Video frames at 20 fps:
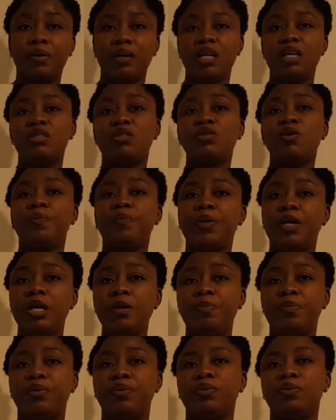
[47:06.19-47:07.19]
In some
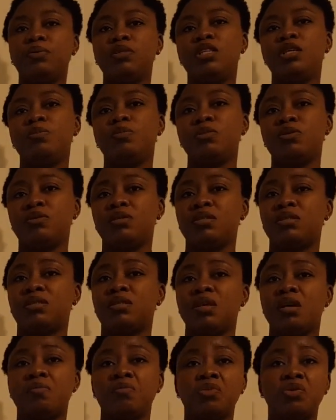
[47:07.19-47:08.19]
people, the immune
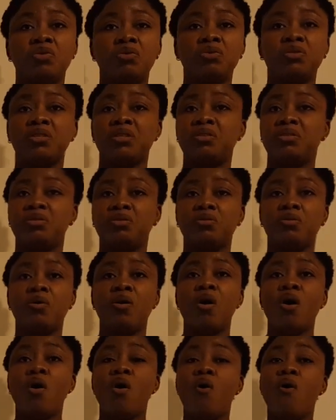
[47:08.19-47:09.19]
system goes
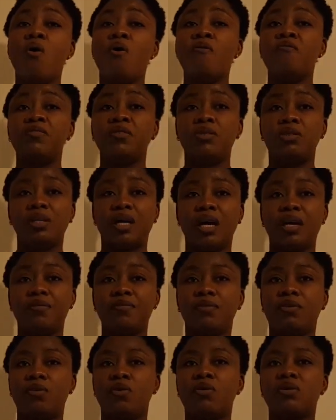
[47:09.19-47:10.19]
into overdrive,
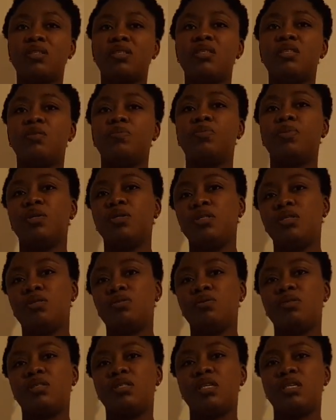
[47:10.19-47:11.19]
causing the body to
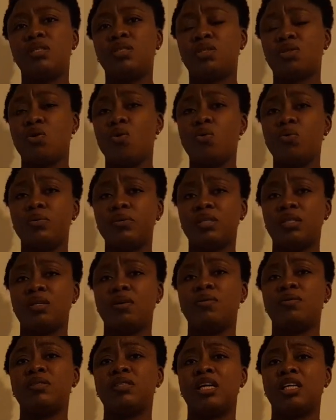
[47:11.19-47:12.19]
see its own
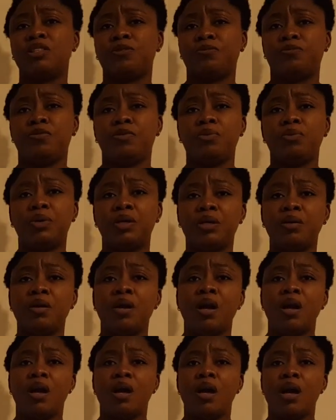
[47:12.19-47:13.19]
cells as foreign
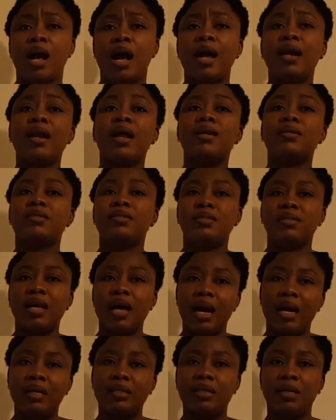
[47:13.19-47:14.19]
and
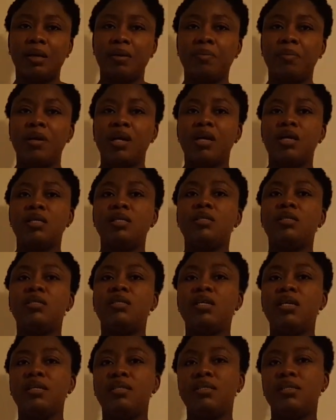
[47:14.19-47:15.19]
attack them.
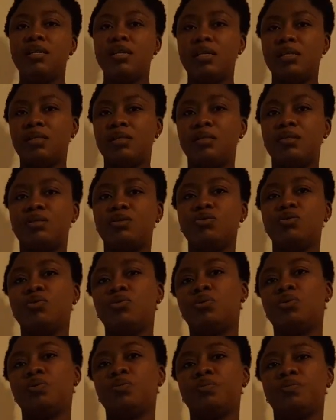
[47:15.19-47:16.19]
This leads
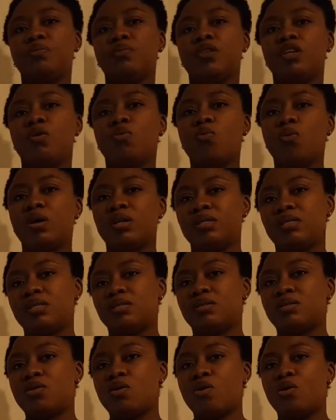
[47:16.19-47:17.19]
to what
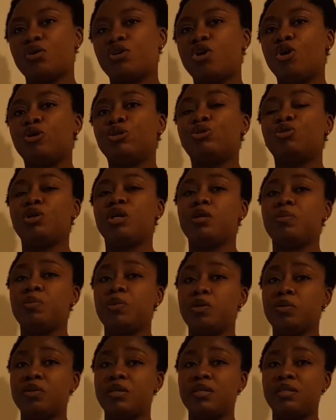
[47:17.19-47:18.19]
is called
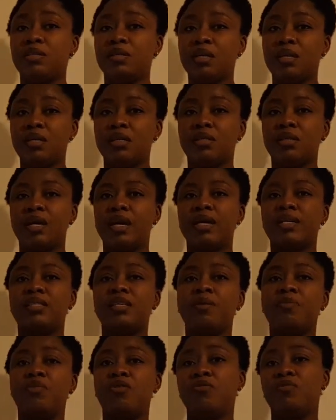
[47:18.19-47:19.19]
autoimmune disease.
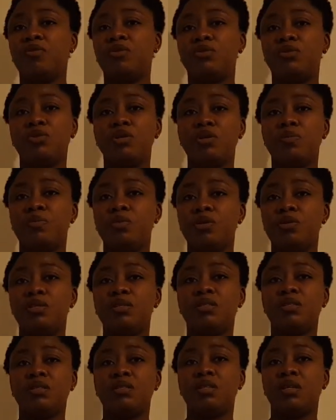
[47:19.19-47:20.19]
Examples of autoimmune
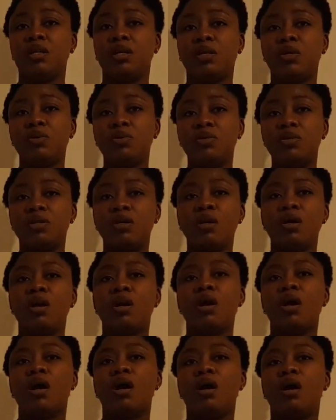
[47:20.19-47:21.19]
disease include
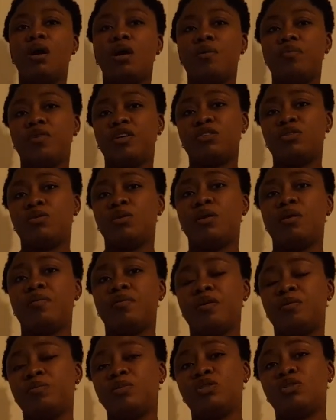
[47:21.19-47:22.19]

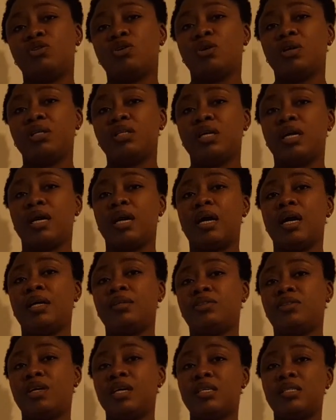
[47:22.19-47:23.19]
rheumatoid
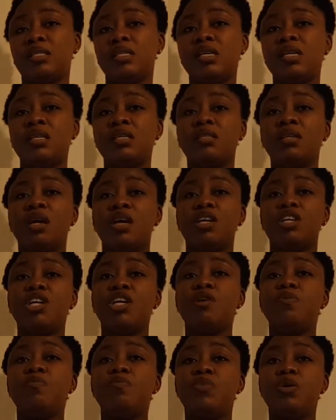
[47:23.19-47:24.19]
arthritis. The
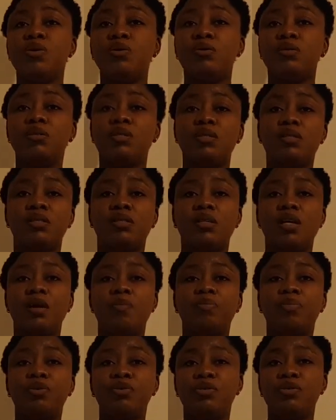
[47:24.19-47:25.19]
immune
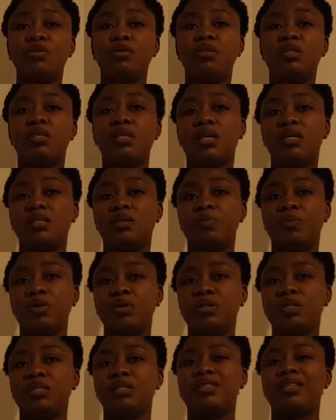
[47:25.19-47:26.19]
system produces
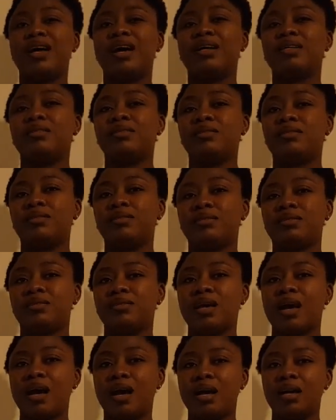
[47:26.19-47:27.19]
antibodies that
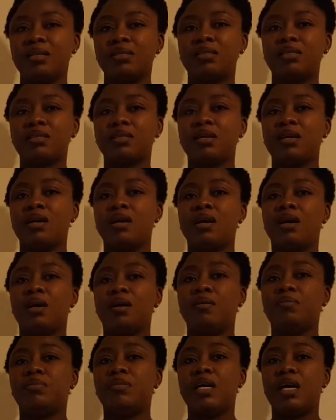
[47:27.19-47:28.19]

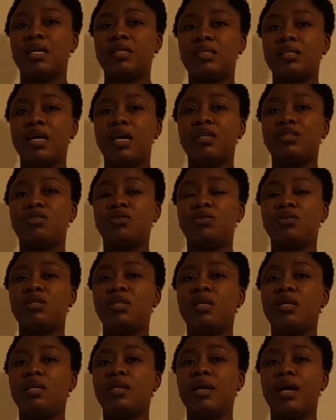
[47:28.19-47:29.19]
attach to
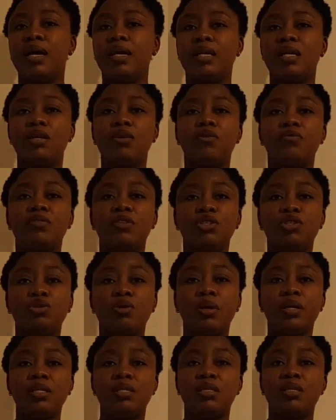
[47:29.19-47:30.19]
the lining of the
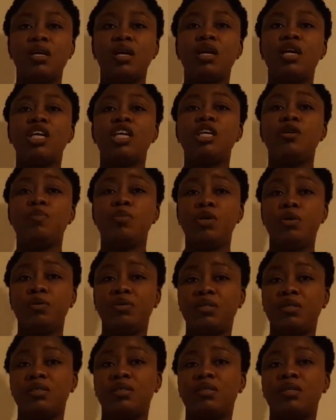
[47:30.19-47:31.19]
joint. Immune
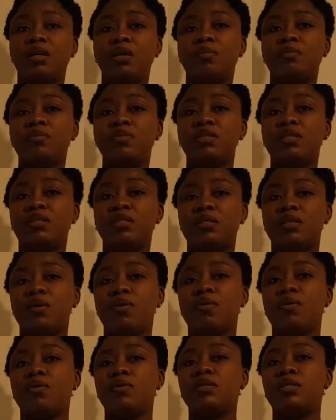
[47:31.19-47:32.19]
system
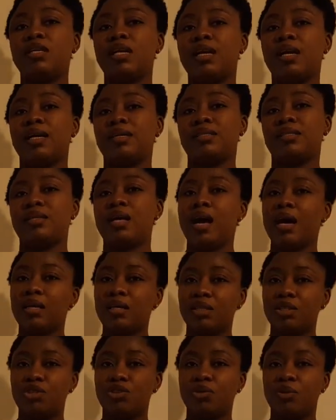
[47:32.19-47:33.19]
cell then attack
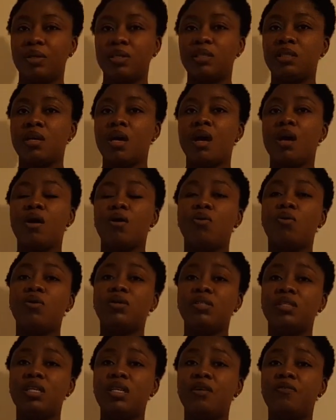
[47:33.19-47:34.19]
the joint,
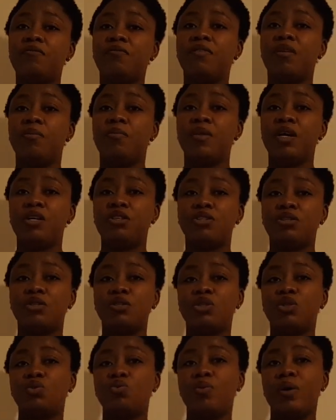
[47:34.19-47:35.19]
causing inflammation,
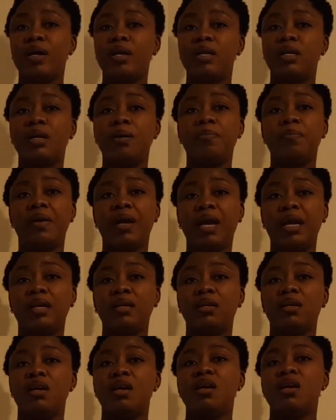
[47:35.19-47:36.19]
swelling, and
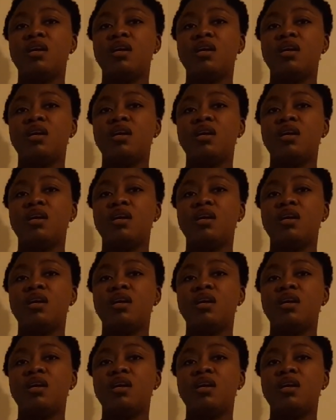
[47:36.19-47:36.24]
pain.